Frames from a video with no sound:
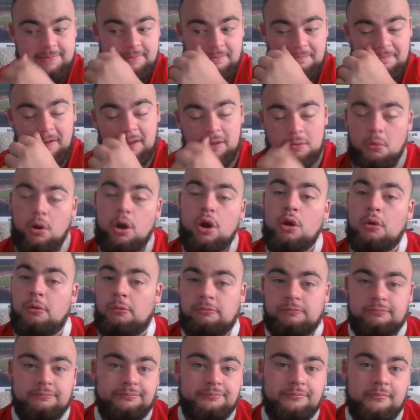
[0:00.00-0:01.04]
thank you
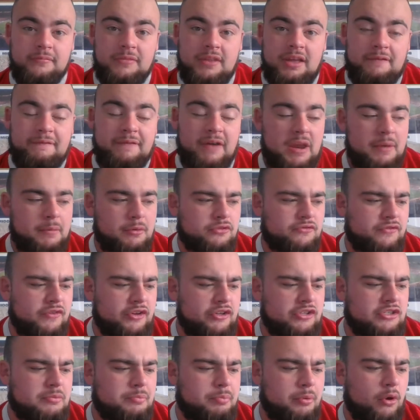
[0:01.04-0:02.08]
all very much for
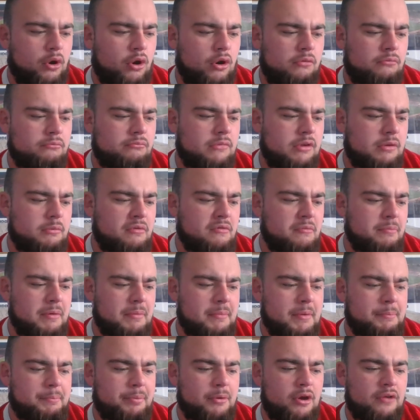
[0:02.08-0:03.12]
the support. And it'd be
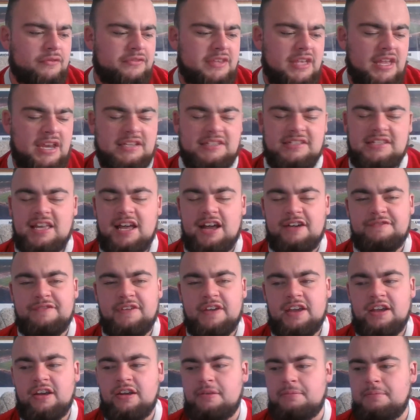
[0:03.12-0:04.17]
my birthday, and I see that
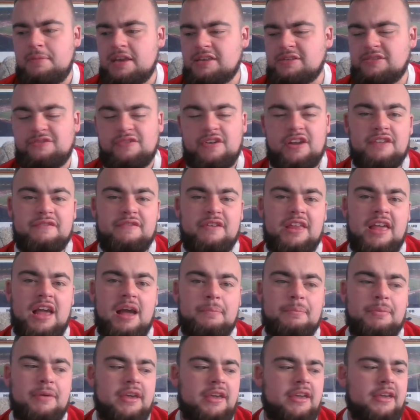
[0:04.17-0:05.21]
figure, it makes me very, very
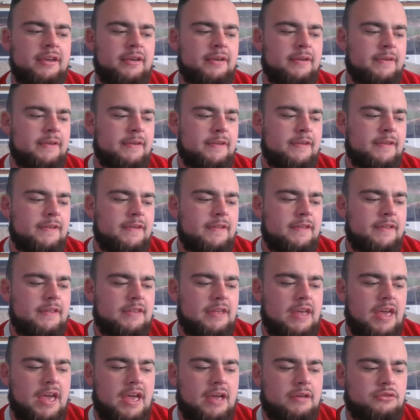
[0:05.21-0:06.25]
happy
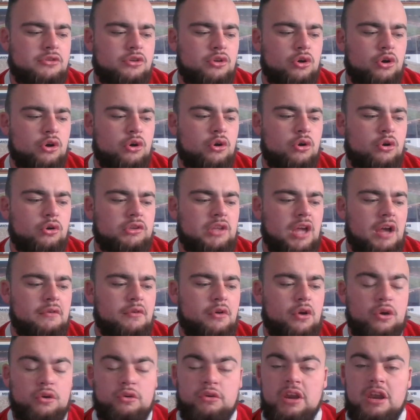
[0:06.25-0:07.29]
to know that I've
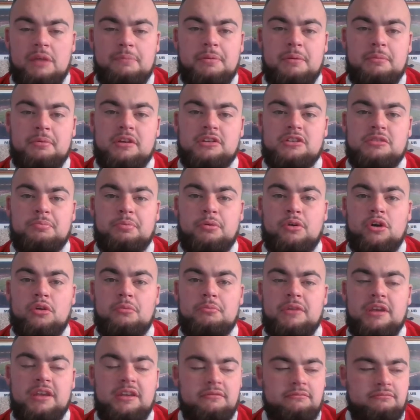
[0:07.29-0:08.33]
got great people that support
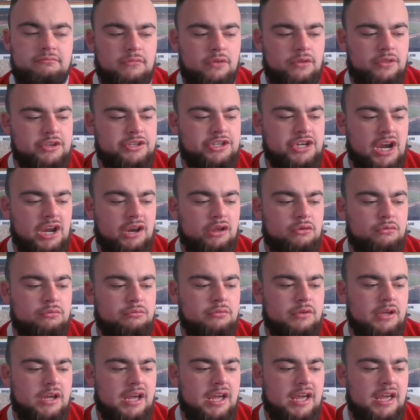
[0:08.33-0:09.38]
me on the
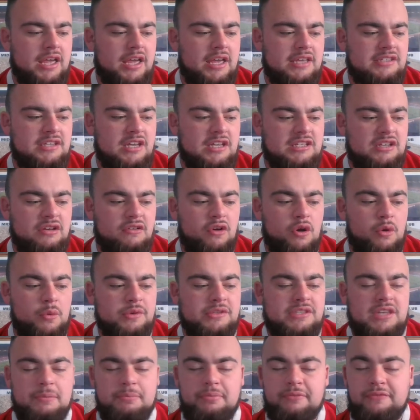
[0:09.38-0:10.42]
channel. It's as I
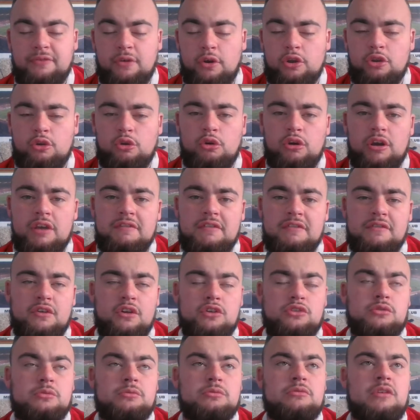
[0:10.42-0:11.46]
always said before, you know, even if you're
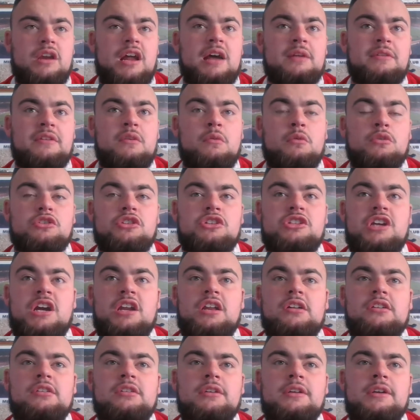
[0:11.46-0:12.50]
not subscribed and you watch the
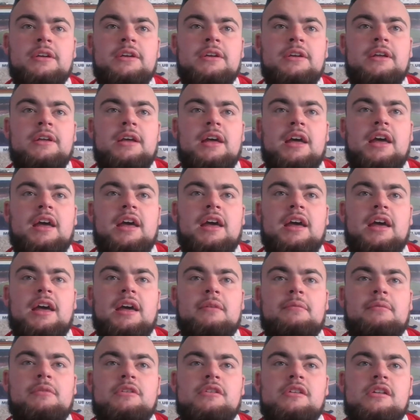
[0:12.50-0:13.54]
channel,
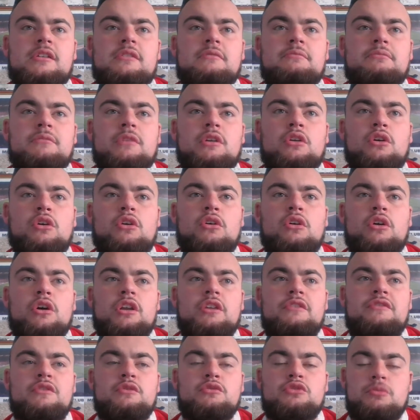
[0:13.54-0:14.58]
you know,
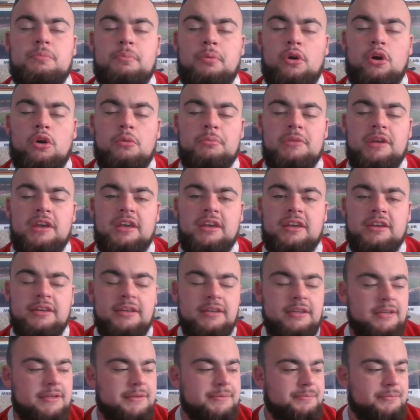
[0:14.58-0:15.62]
and if you support me,
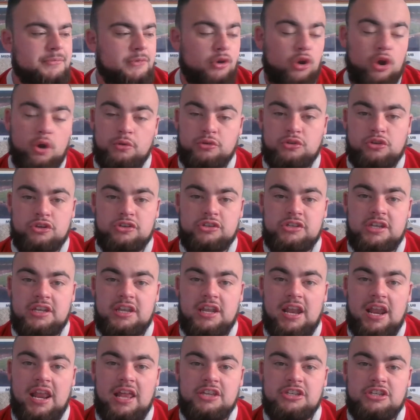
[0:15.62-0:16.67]
you're always
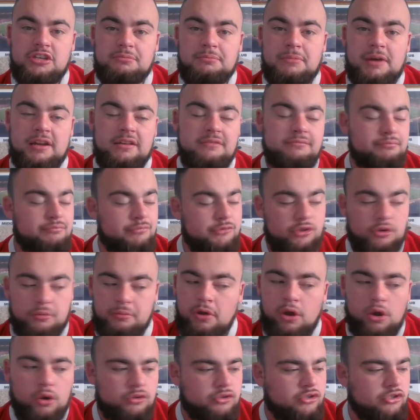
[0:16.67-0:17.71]
considered a legend, man. You're
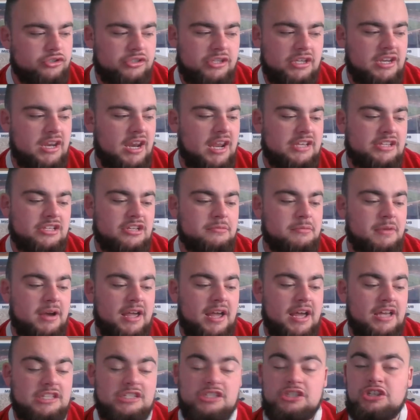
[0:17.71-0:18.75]
always considered a legend in
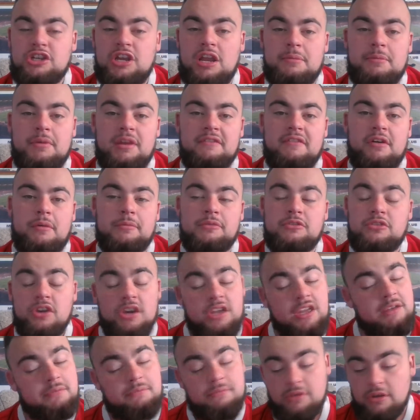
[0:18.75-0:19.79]
my eyes because you let me live out my
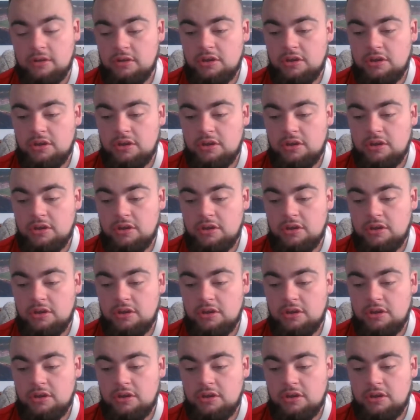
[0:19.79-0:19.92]
dream